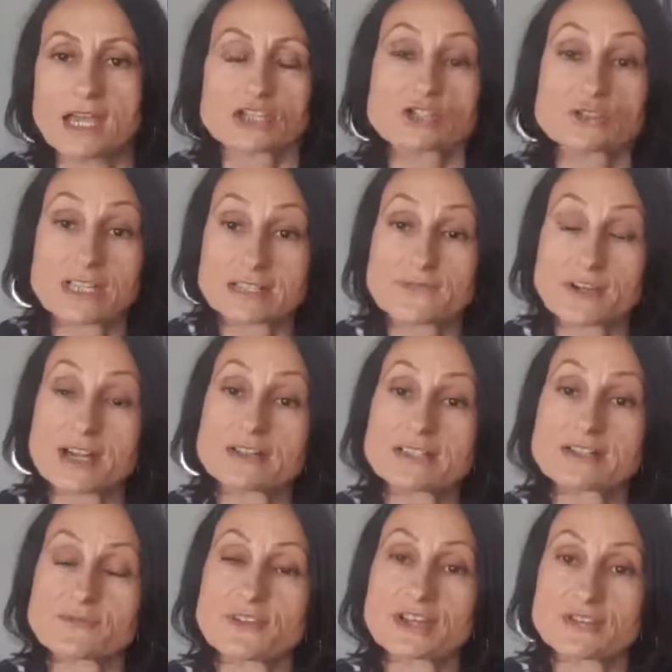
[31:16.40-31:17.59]
So that's where
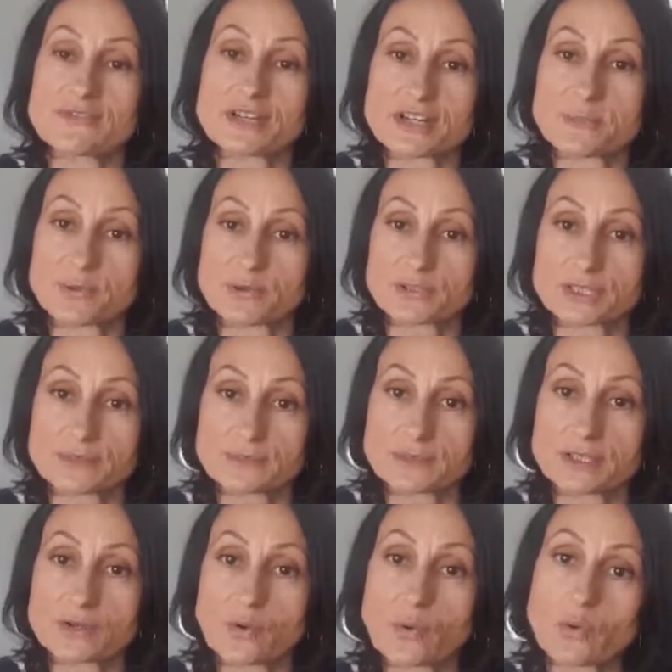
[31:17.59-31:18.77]
it's very, very important.
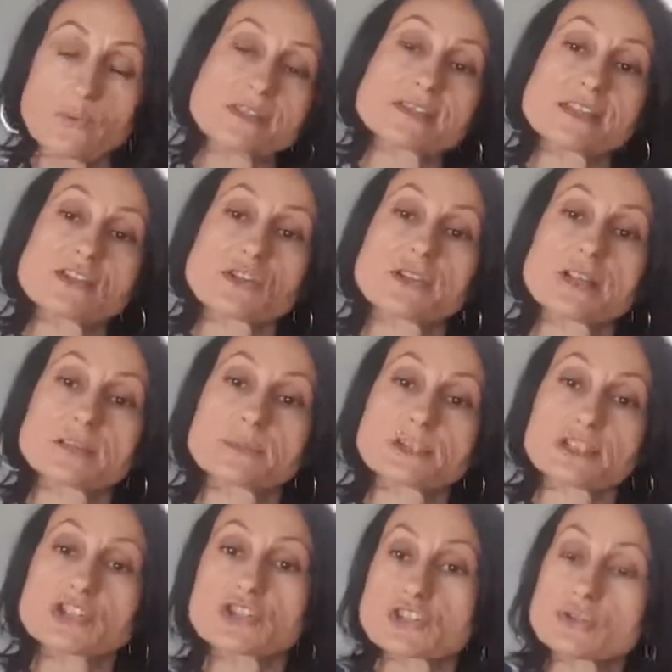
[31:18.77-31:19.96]
We always, natural health
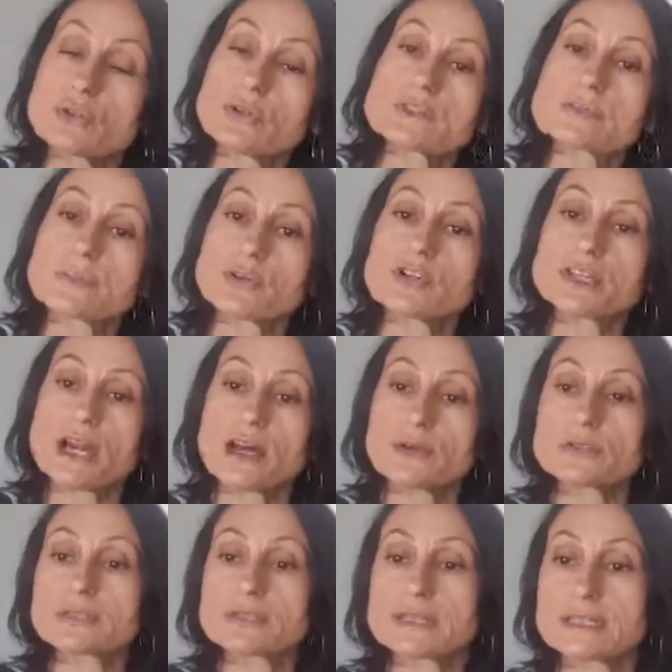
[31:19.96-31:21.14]
practitioners always point out
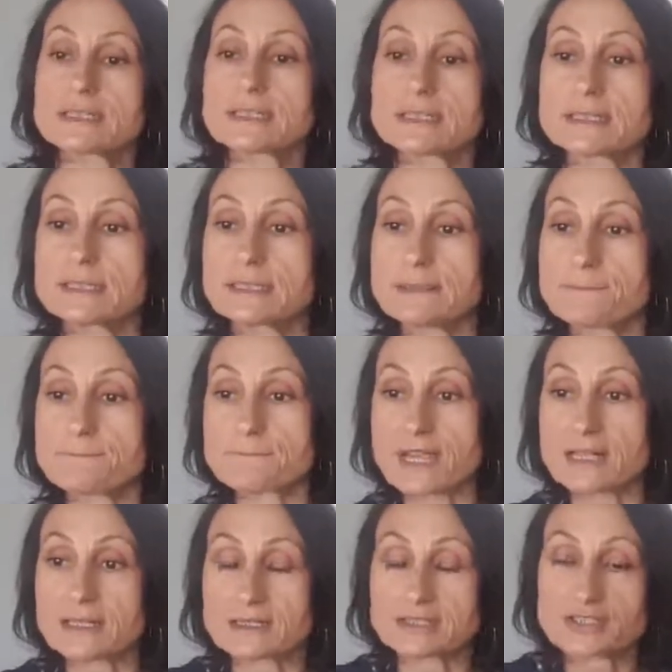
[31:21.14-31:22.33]
that
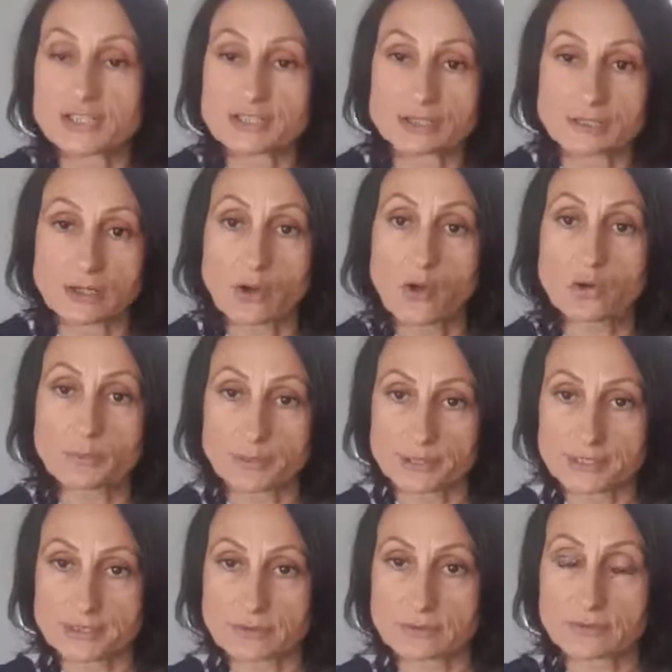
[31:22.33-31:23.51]
treating the whole
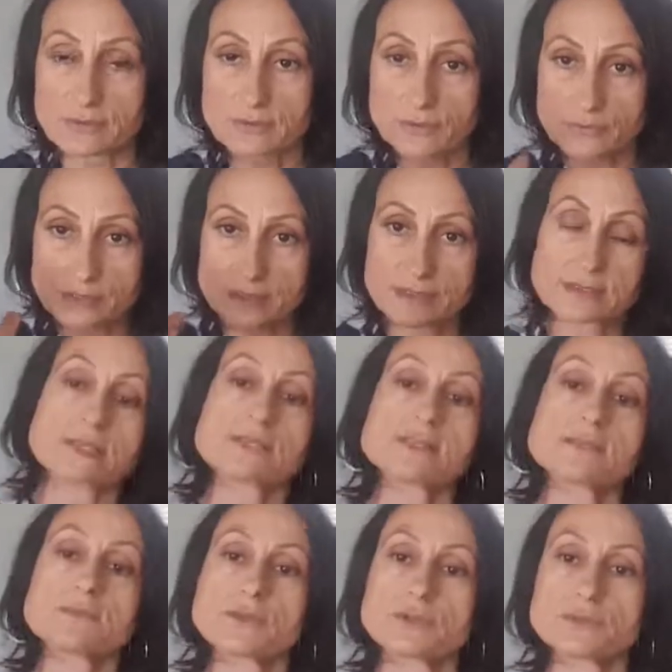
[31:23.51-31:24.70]
person who is sitting
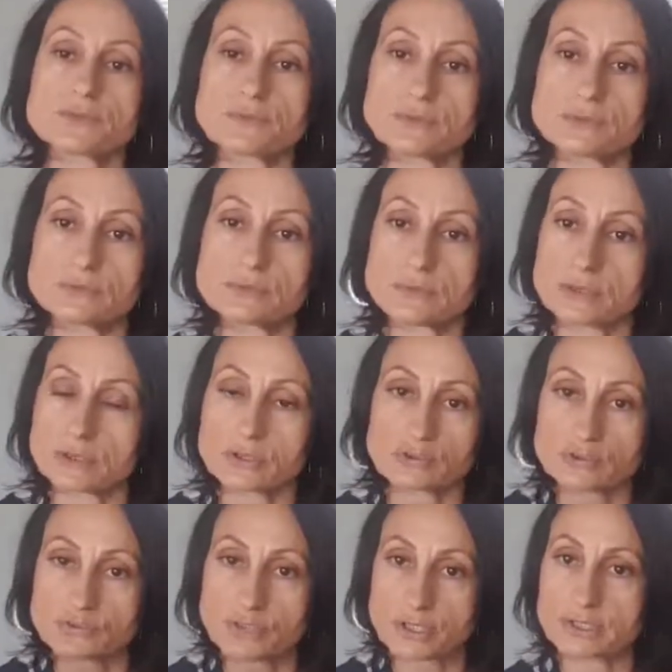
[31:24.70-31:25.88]
in front of you,
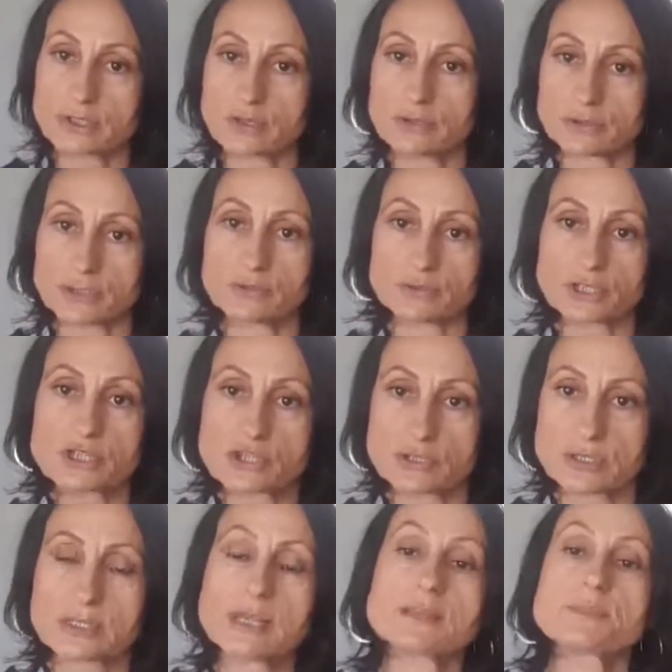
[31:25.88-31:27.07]
not treating on the condition
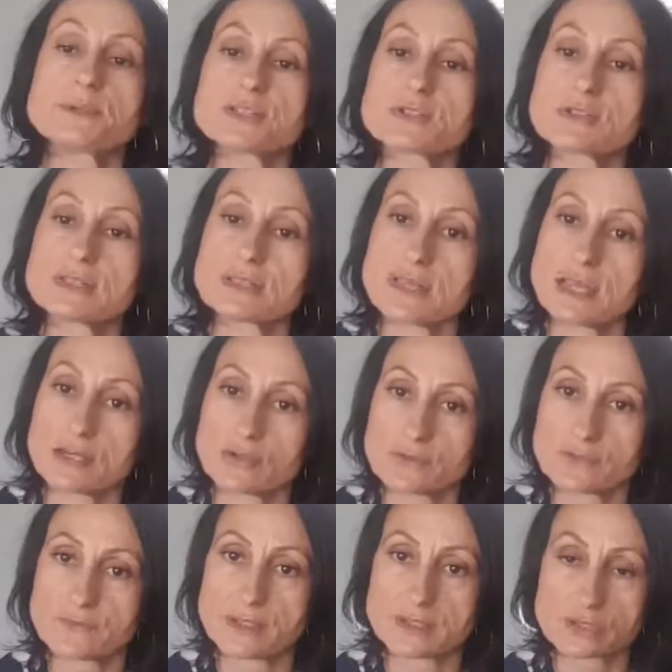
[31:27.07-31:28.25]
that that person is
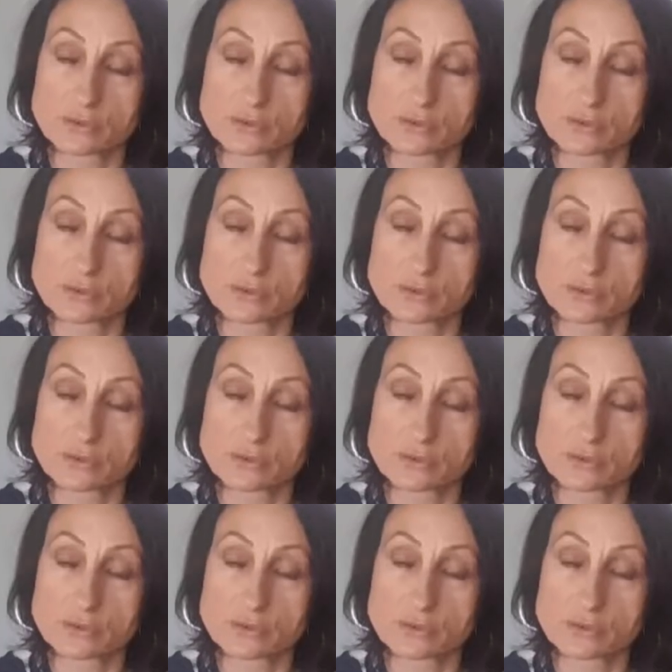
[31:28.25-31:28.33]
diagnosed with.